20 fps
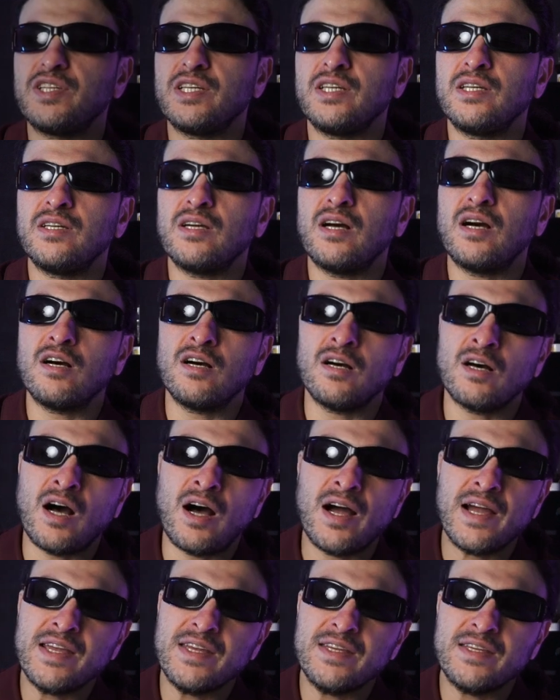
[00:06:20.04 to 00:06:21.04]
the
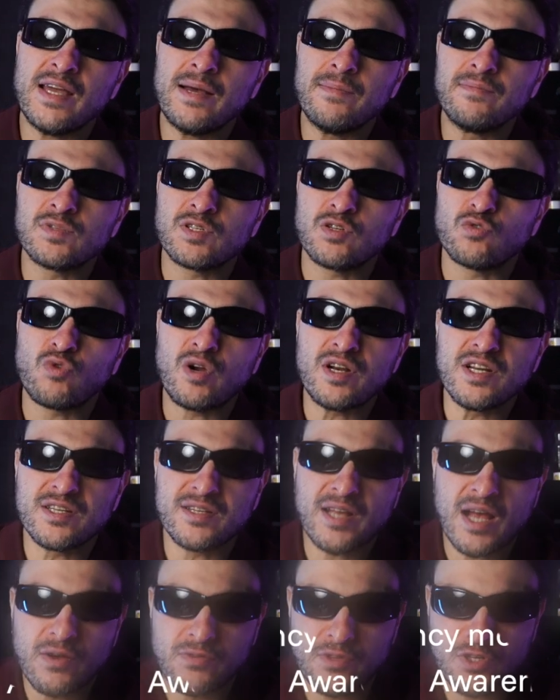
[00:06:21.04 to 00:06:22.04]
IEMs running down